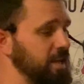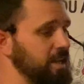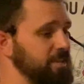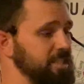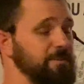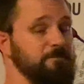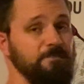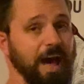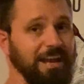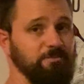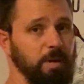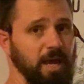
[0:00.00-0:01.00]
This is a
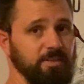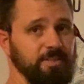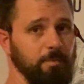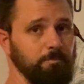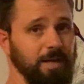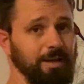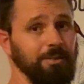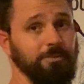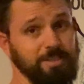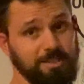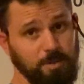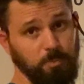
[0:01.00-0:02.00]
5-pound dumbbell.
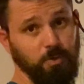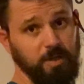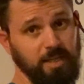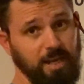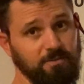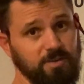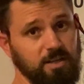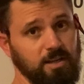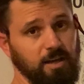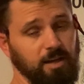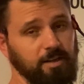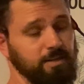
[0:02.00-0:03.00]
This is a pretty heavy
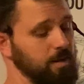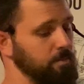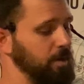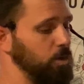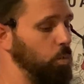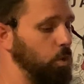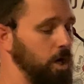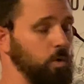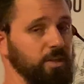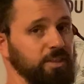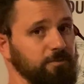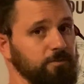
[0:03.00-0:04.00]
dumbbell to work
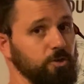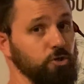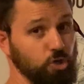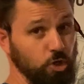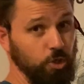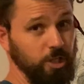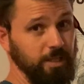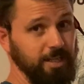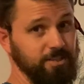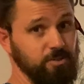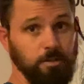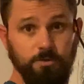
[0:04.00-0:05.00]
with if you're new to
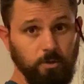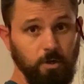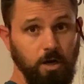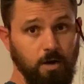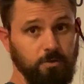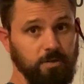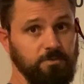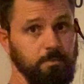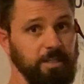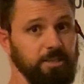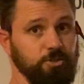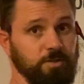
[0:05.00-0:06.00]
this or if you're recovering from
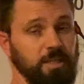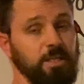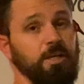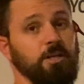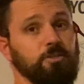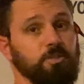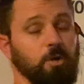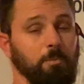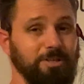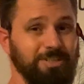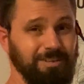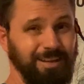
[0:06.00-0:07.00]
an injury. So
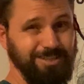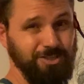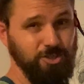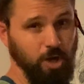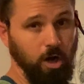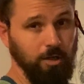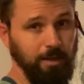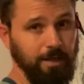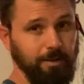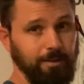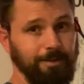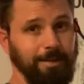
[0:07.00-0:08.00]
start
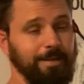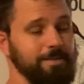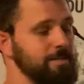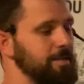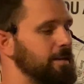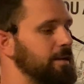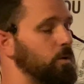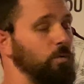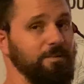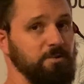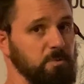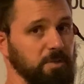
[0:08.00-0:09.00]
lighter than this,
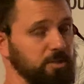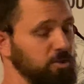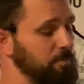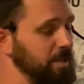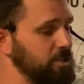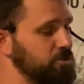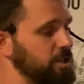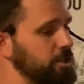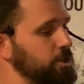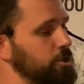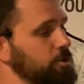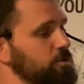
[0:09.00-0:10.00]
whatever you've been instructed
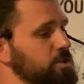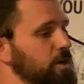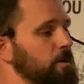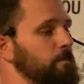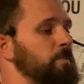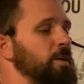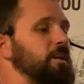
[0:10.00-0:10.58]
to do so.